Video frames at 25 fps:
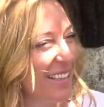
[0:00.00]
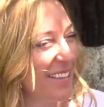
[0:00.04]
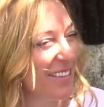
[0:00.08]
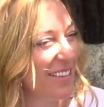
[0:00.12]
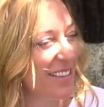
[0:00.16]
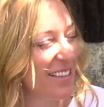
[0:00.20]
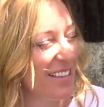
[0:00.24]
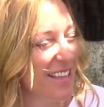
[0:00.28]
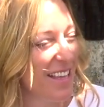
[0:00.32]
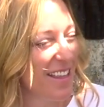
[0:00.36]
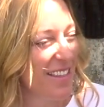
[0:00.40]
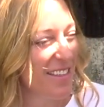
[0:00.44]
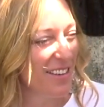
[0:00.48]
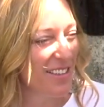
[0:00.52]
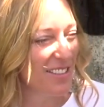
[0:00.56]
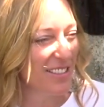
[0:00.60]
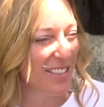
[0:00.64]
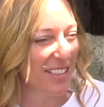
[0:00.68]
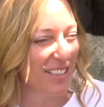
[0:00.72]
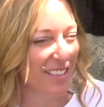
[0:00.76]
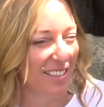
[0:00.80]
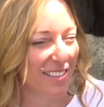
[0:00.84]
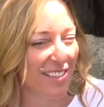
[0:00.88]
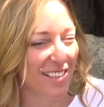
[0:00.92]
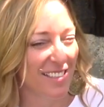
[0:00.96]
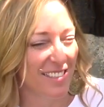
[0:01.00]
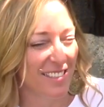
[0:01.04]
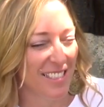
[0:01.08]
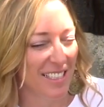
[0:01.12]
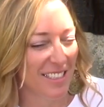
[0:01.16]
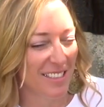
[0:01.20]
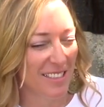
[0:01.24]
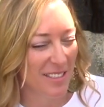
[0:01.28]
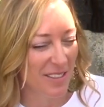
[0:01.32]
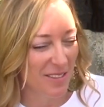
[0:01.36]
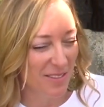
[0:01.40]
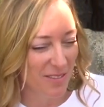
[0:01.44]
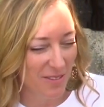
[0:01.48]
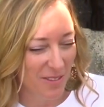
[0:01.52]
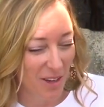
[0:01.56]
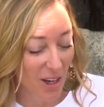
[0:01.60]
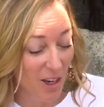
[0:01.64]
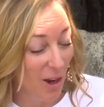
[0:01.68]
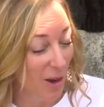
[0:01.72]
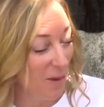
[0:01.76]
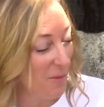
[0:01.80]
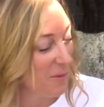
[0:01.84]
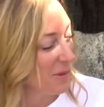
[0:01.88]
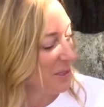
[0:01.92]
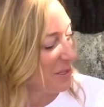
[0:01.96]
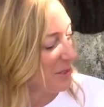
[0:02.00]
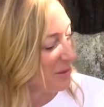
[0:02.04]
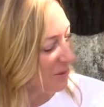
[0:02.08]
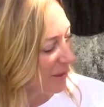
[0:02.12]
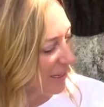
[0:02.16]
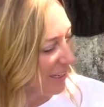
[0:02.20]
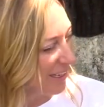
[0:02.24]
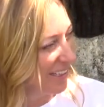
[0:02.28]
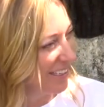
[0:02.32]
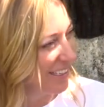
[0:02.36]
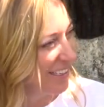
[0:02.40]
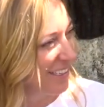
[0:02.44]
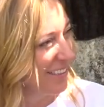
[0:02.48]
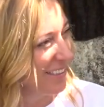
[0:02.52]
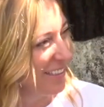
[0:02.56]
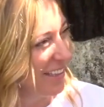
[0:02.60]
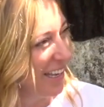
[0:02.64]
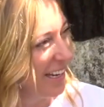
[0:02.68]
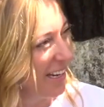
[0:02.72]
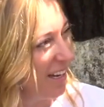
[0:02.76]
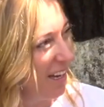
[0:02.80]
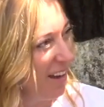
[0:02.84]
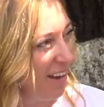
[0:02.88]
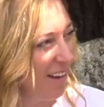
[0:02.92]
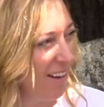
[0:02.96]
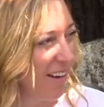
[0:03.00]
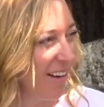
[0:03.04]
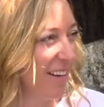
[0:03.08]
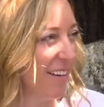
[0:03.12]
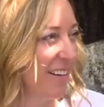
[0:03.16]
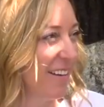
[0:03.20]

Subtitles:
and then there's a sense of accomplishment and like, oh,